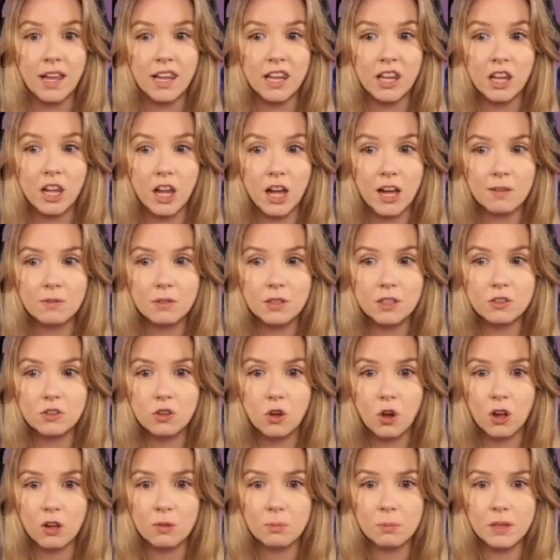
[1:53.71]
love the
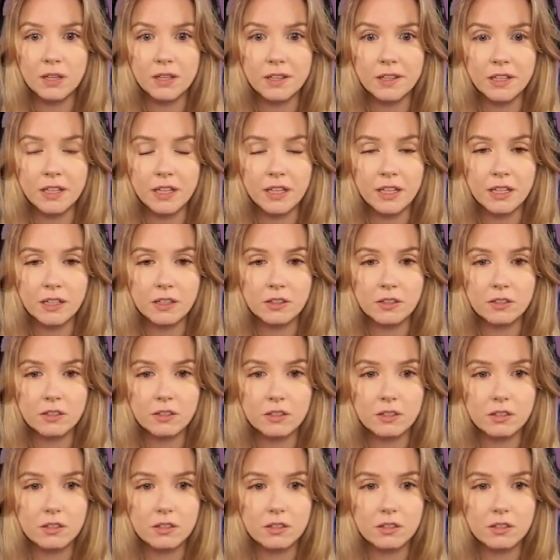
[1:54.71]
tall buildings.